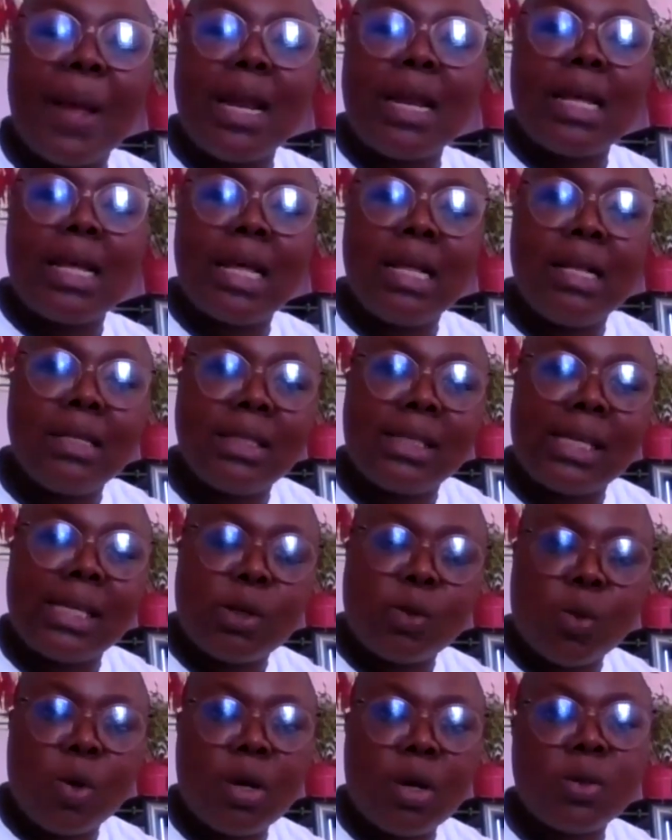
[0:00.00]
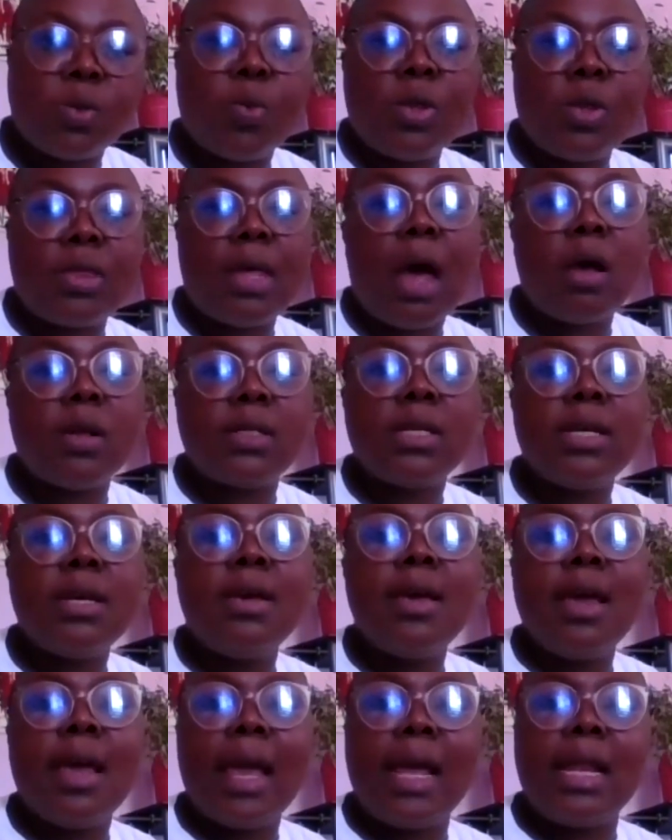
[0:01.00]
and kill sex workers without
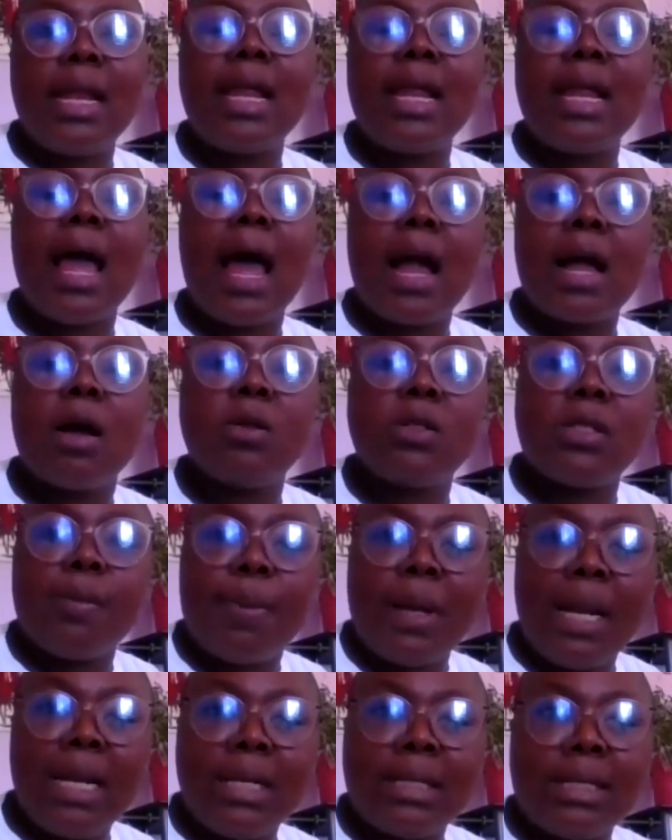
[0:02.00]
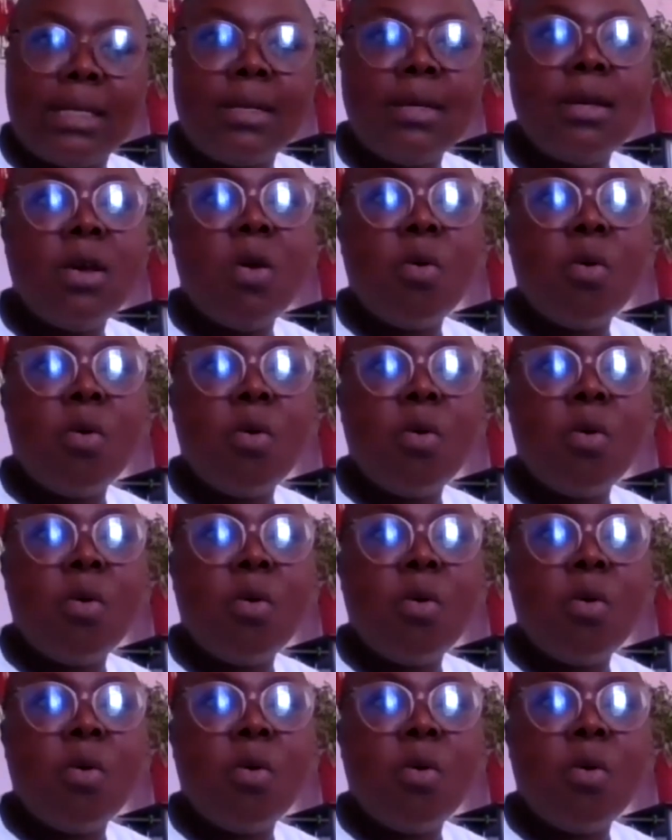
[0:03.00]
any accountability.